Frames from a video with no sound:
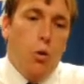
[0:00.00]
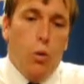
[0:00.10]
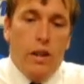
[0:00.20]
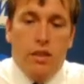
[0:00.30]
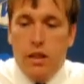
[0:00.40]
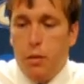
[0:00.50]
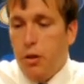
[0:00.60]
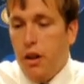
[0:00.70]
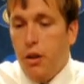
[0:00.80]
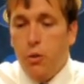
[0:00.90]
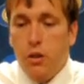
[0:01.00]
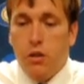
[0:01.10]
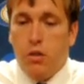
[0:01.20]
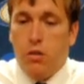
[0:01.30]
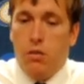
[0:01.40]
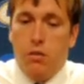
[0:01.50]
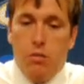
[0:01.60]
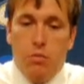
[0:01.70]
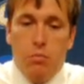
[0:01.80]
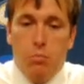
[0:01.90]
West Liberty, who was
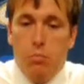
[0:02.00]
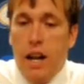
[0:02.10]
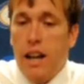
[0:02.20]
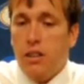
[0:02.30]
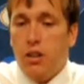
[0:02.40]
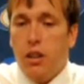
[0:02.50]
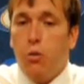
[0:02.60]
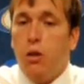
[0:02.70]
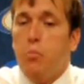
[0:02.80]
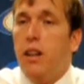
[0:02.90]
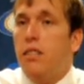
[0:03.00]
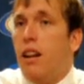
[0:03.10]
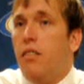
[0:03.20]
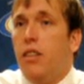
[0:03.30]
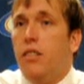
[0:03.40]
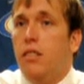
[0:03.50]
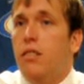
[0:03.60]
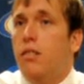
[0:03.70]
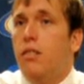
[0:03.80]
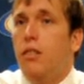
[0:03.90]
nationally one of the best
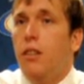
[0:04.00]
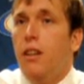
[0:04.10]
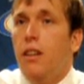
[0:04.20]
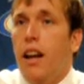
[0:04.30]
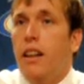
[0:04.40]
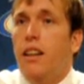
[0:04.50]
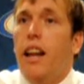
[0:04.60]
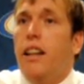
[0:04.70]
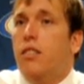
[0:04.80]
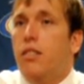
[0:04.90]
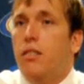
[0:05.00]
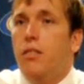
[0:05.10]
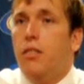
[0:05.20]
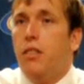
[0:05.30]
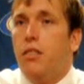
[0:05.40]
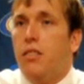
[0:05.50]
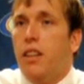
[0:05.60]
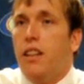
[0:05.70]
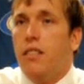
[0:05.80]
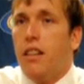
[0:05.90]
offenses in the nation just a
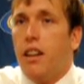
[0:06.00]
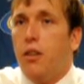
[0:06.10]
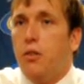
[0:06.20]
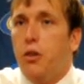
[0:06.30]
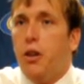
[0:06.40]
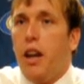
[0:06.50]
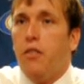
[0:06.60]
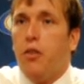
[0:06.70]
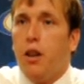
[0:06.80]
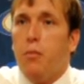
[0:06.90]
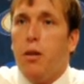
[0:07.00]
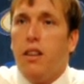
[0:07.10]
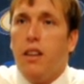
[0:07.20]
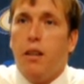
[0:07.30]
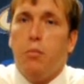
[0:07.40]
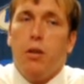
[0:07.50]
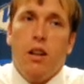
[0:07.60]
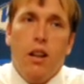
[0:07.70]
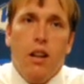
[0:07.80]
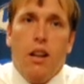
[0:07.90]
season ago, so you can't forget about them.
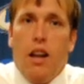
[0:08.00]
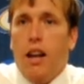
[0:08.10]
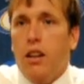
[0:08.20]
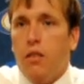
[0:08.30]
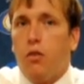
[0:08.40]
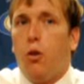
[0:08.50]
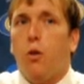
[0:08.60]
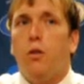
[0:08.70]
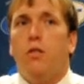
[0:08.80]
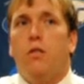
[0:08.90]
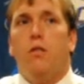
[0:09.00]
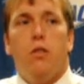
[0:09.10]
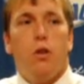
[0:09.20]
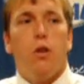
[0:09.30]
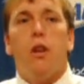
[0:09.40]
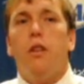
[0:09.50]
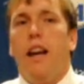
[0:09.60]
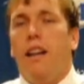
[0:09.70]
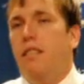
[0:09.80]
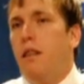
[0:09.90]
And of course, they're going to
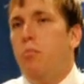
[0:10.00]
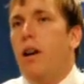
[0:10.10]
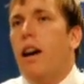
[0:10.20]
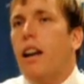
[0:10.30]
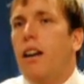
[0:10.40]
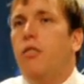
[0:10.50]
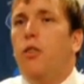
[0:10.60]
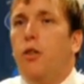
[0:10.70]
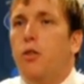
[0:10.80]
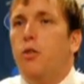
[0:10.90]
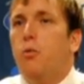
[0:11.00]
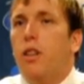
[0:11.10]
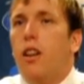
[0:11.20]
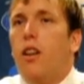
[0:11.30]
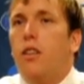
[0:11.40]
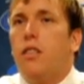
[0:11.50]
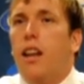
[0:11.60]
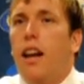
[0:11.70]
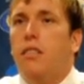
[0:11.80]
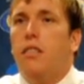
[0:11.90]
take a step back after losing what they lost
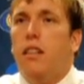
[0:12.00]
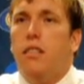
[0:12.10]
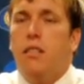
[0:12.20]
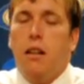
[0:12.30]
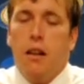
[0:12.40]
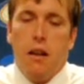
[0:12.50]
last season.